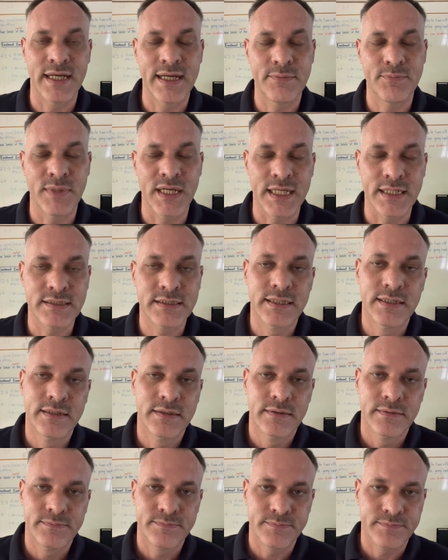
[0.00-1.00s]
That means
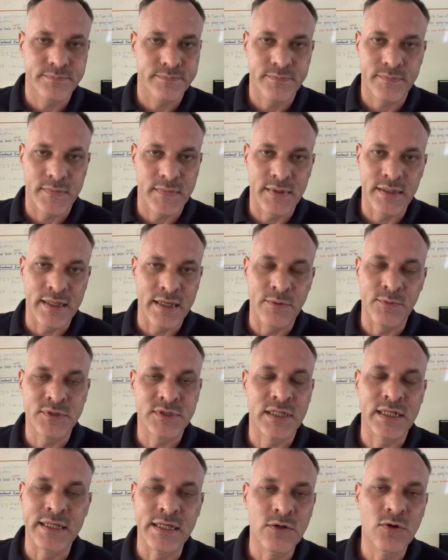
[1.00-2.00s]
there
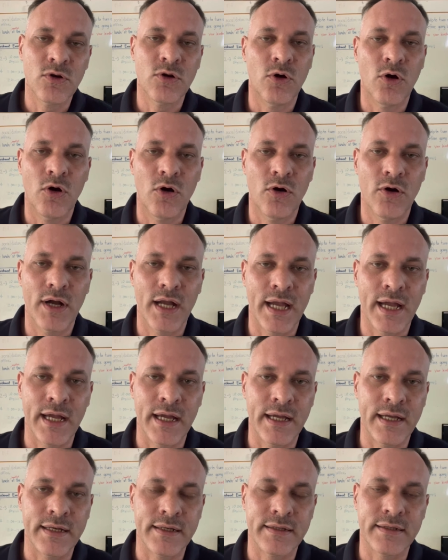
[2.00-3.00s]
was a new law
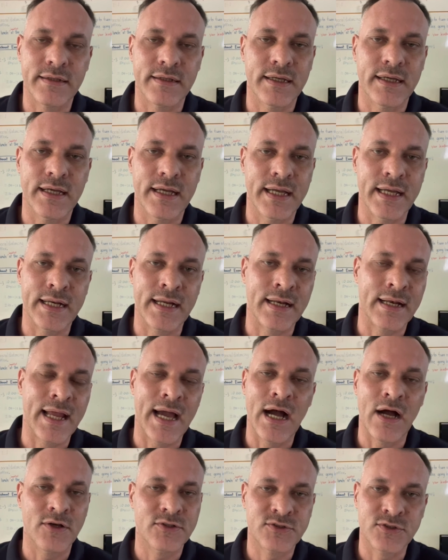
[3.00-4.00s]
and it
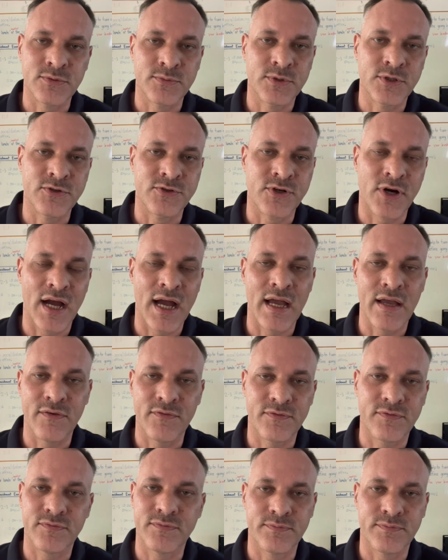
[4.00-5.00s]
allows them to drive